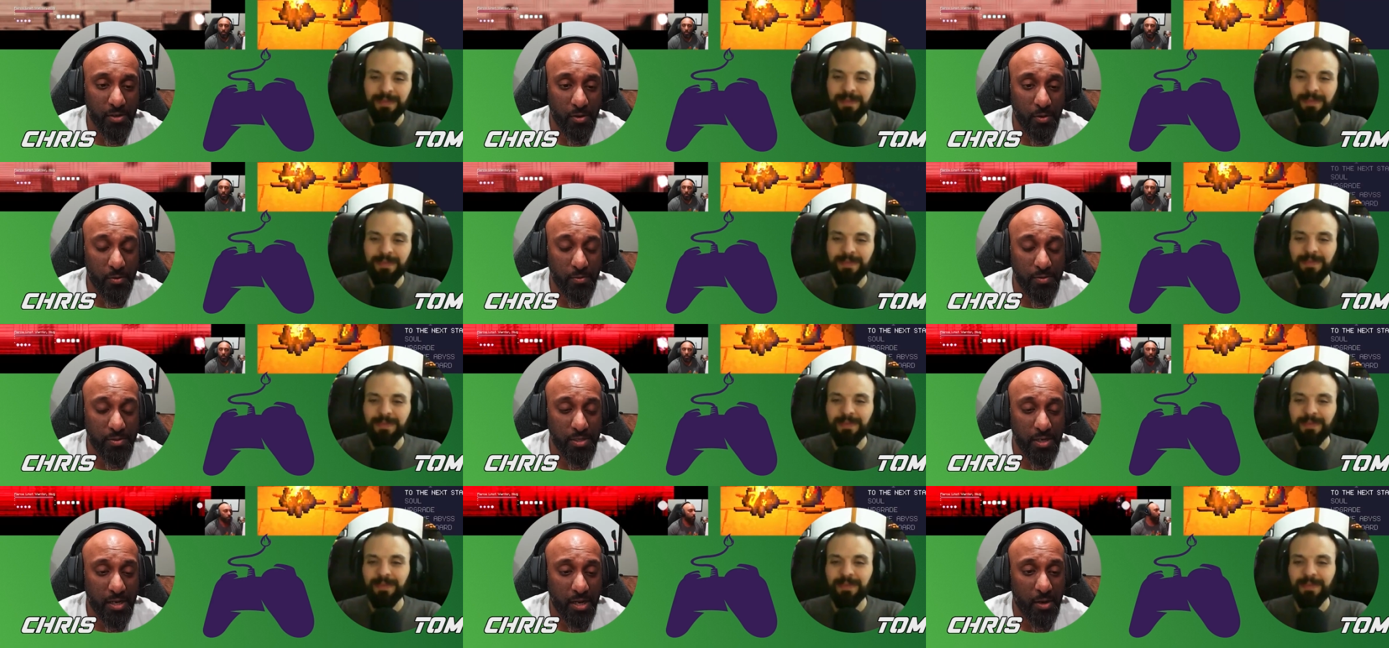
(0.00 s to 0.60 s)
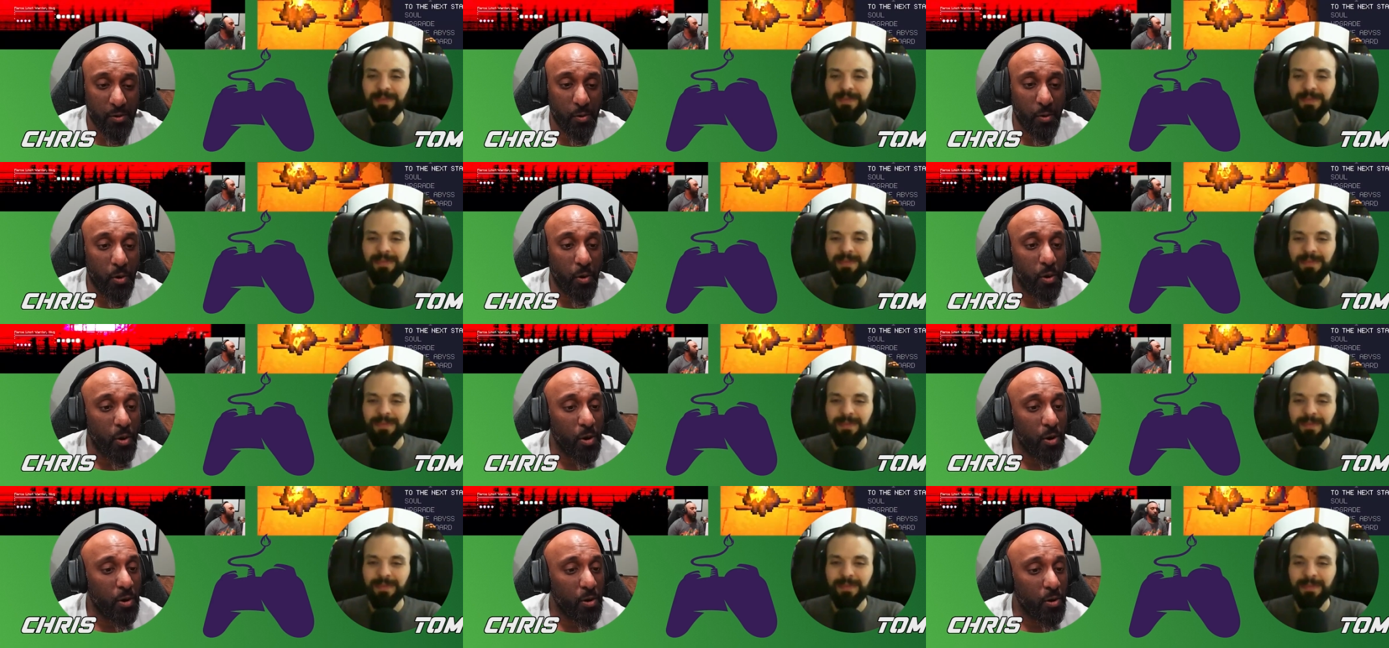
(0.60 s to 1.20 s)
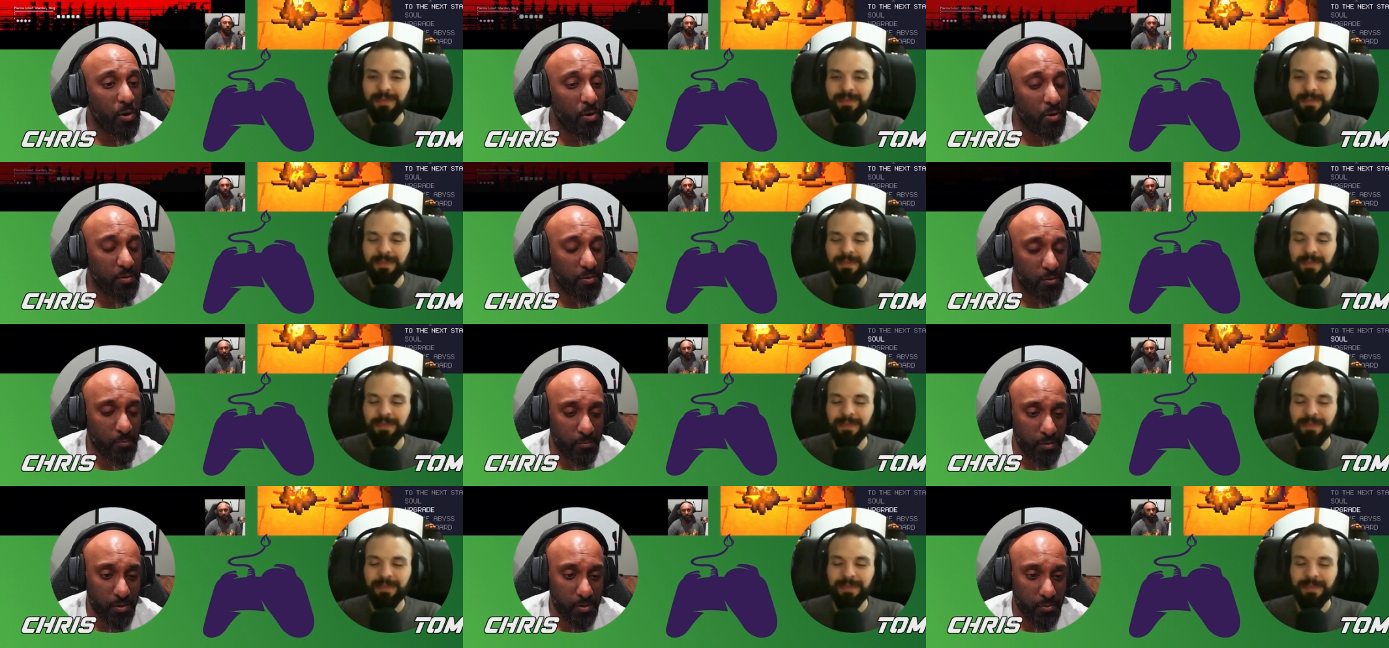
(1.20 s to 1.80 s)
Speaker 1: So check out
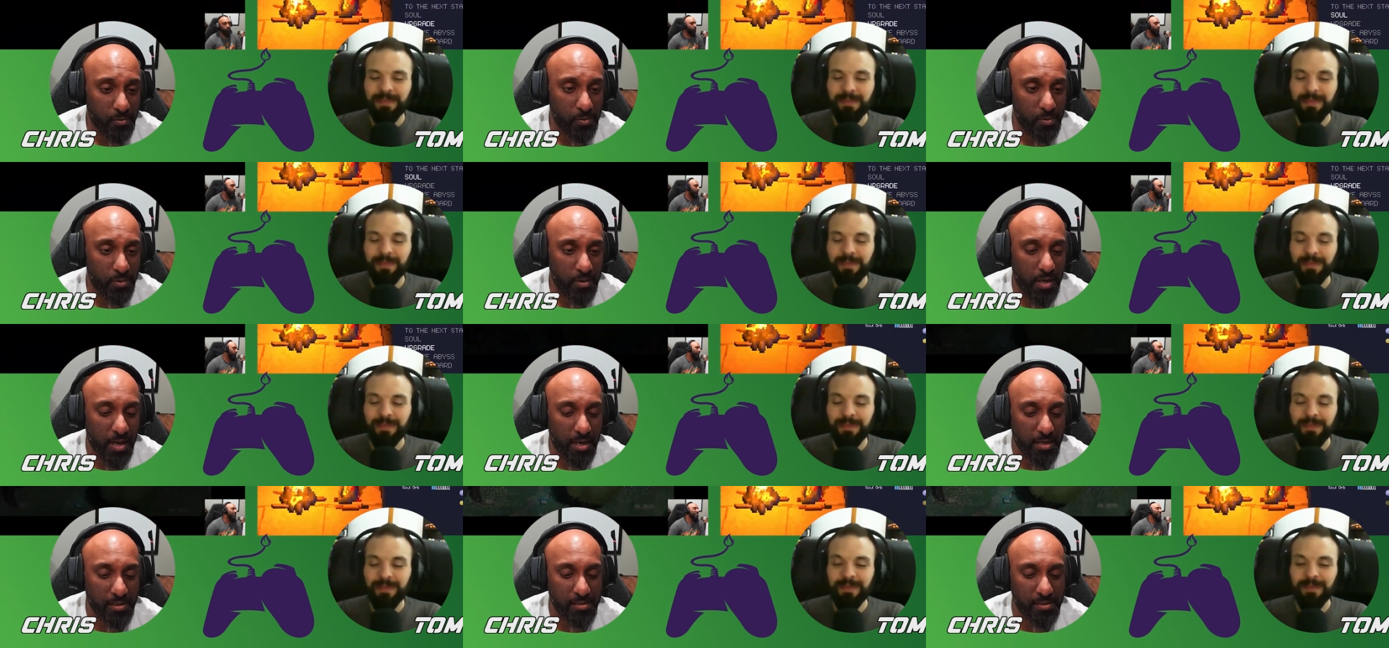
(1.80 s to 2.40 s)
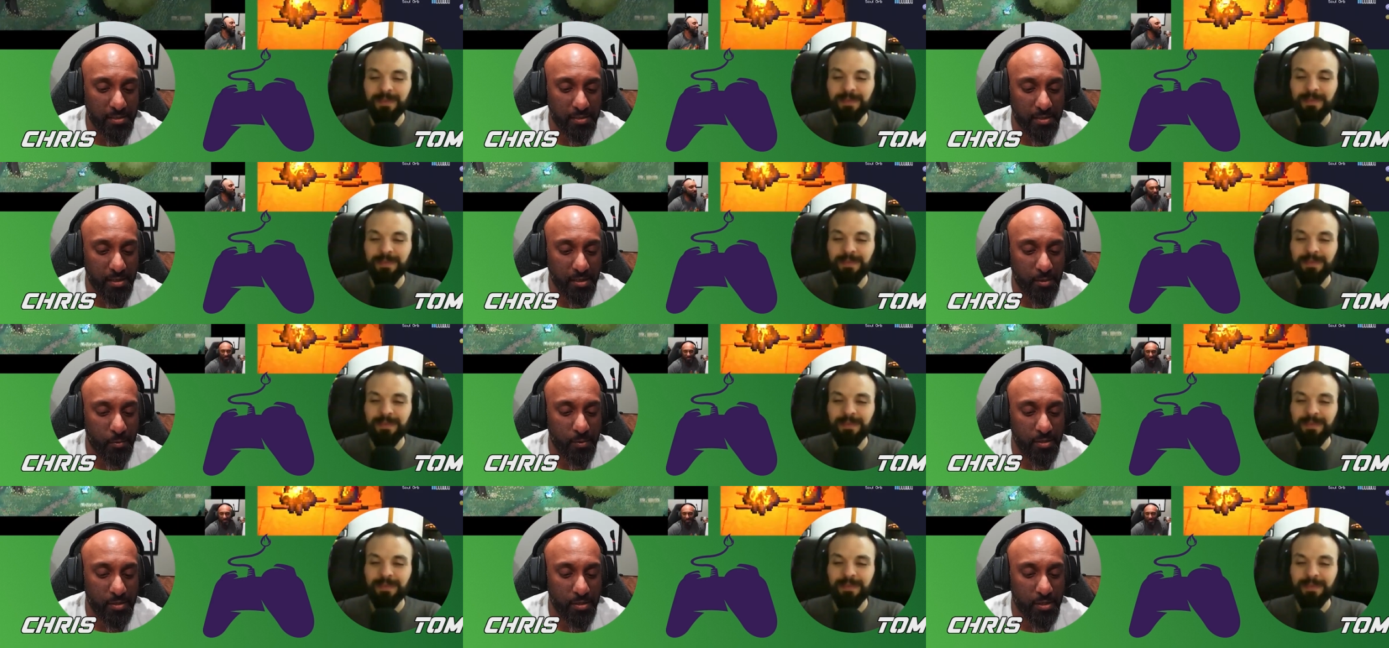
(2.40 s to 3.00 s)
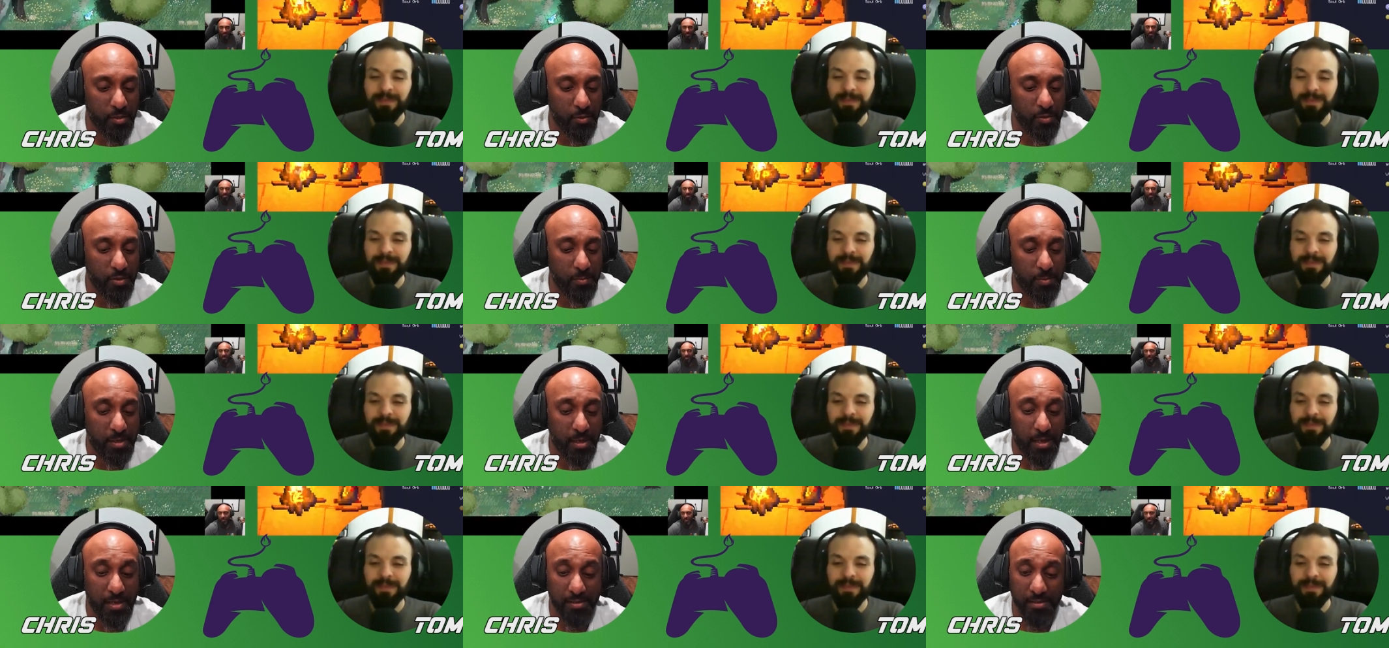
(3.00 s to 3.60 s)
all the real cool content that Q
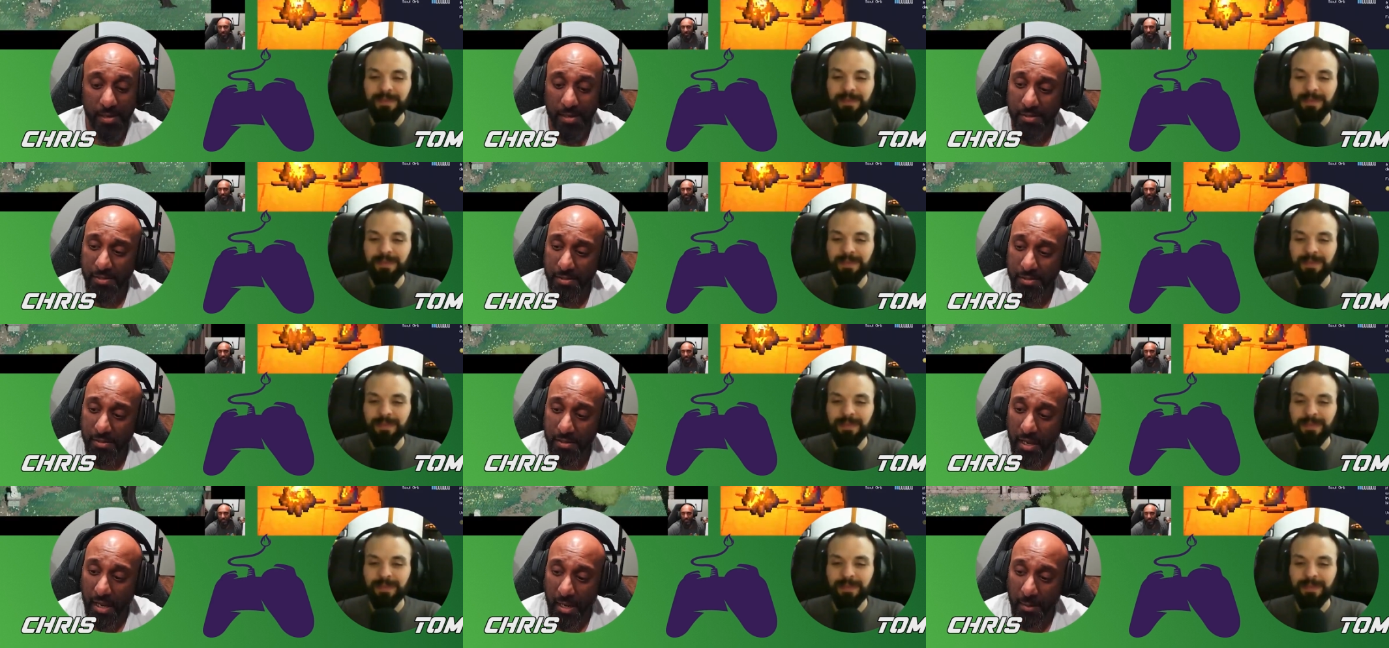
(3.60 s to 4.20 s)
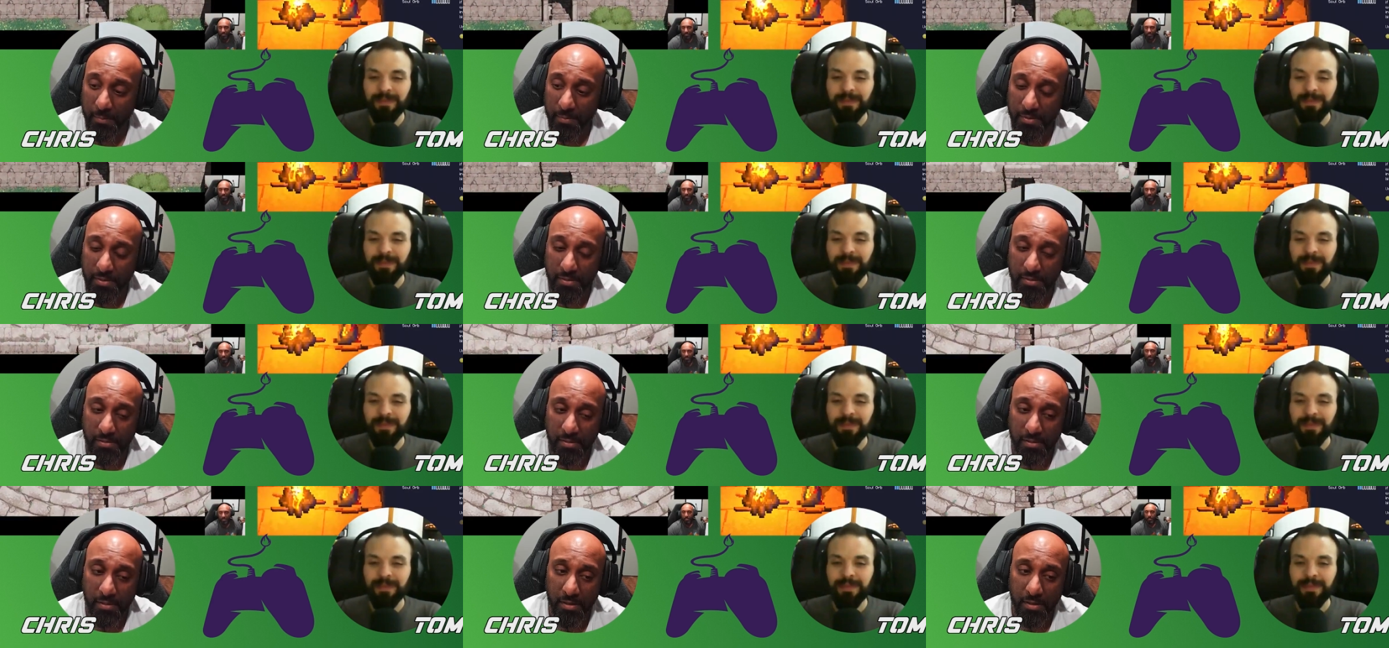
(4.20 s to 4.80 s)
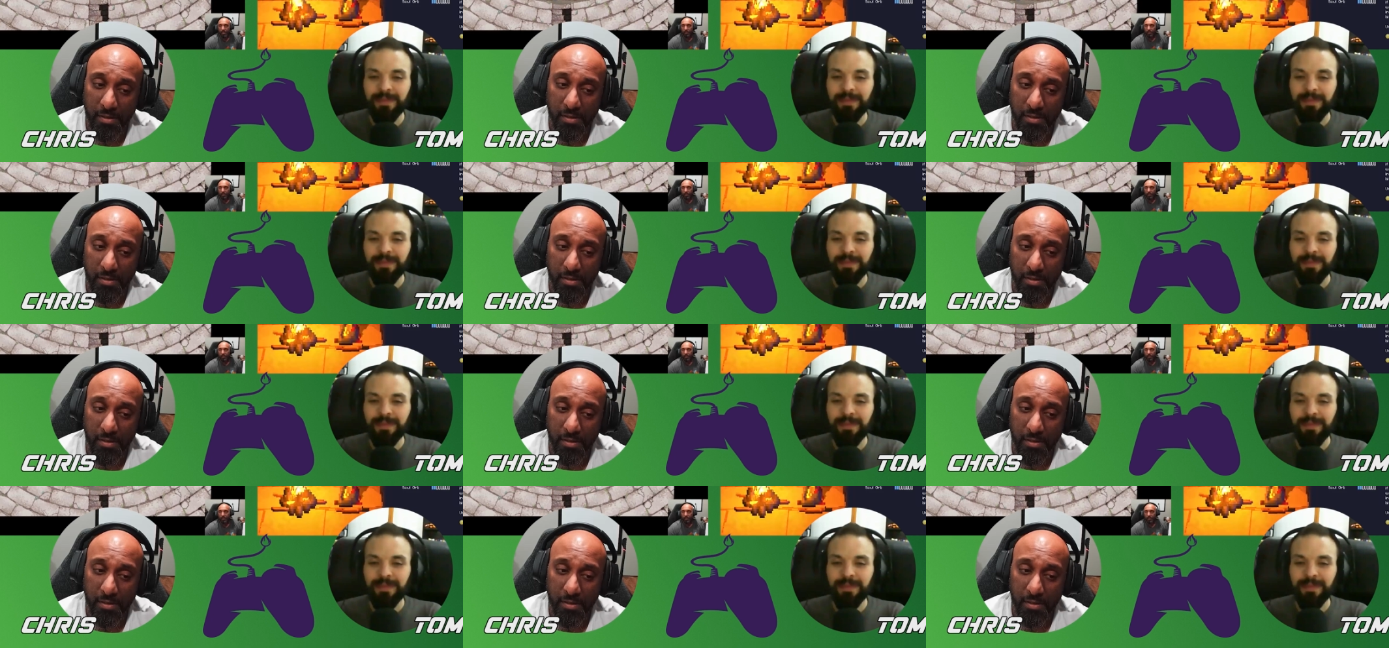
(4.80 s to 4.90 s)
T B has, not just games.